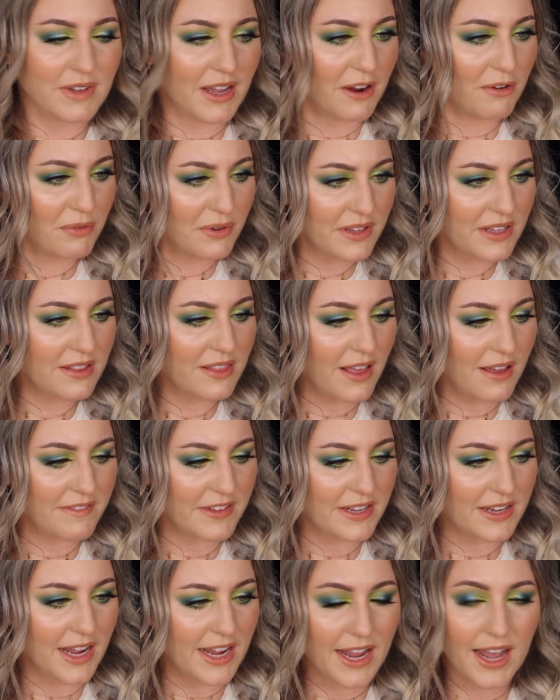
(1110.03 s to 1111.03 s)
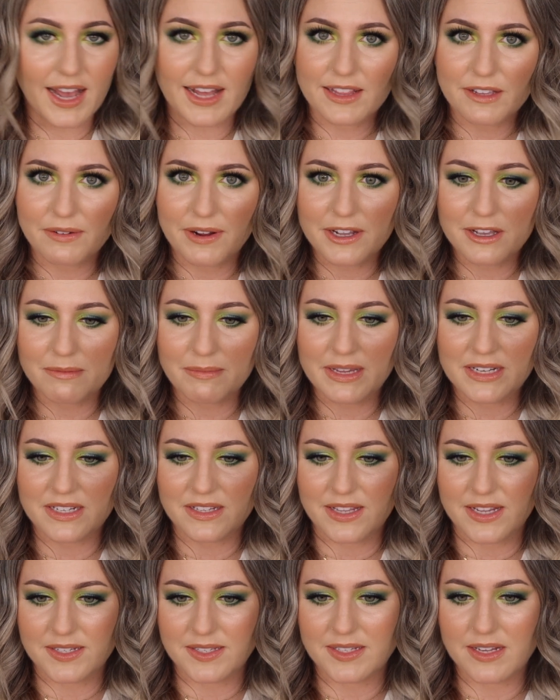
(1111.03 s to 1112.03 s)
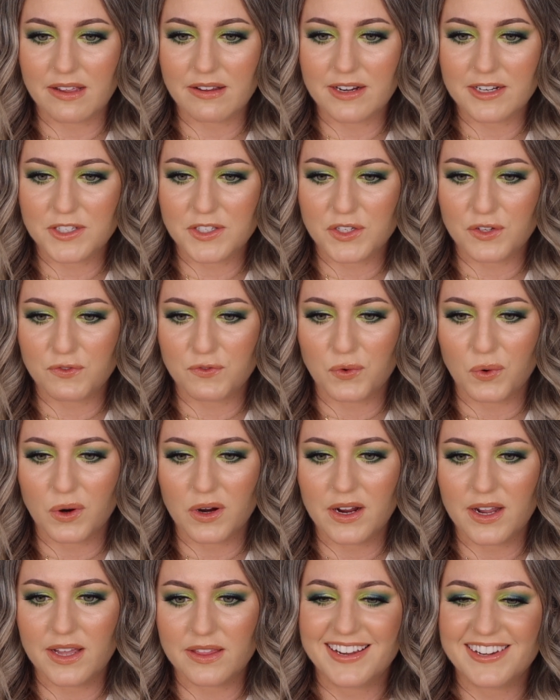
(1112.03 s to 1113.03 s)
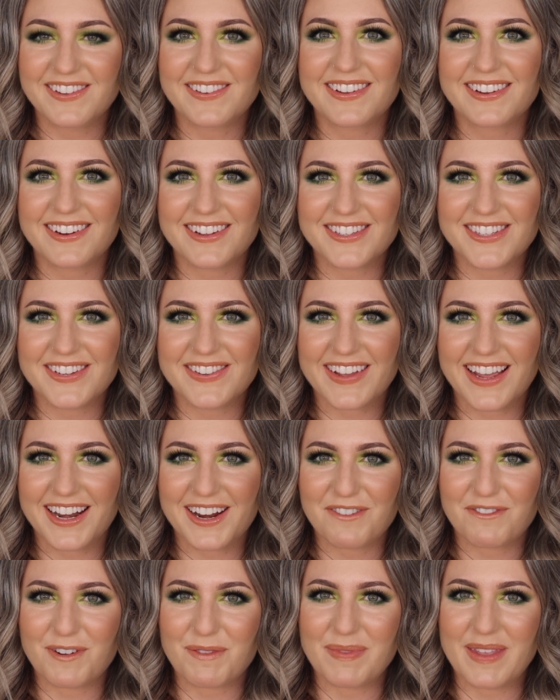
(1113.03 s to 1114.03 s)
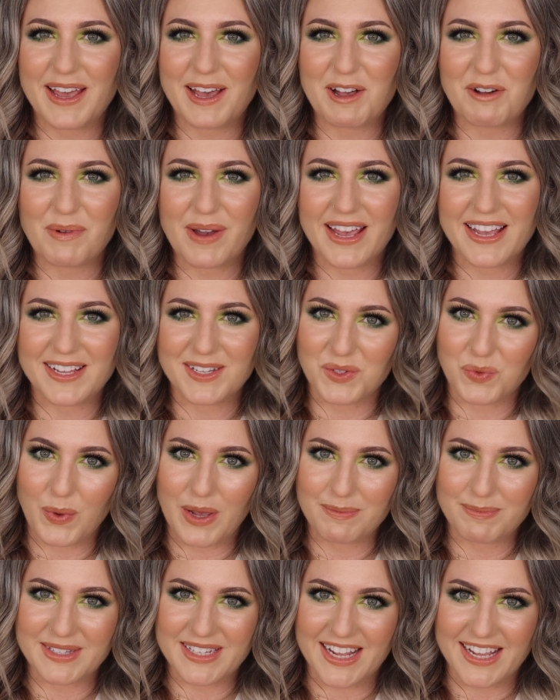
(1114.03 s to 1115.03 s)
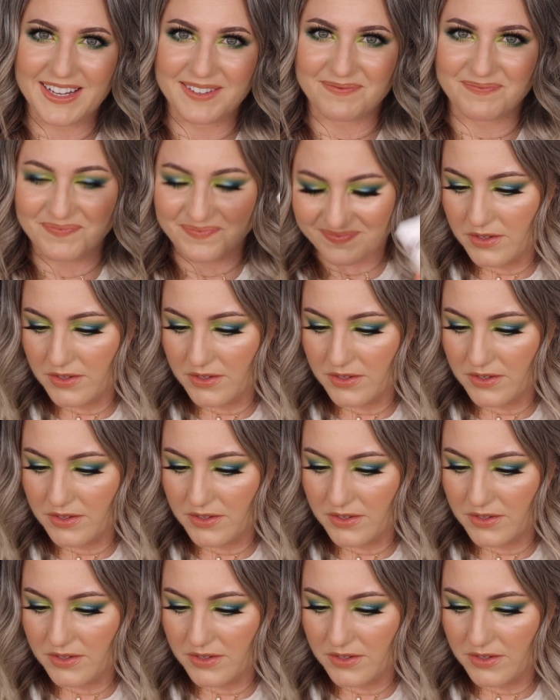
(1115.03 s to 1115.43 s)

I really love it. I highly recommend it. They sell it at Sephora, and you can also get it from the LYS website.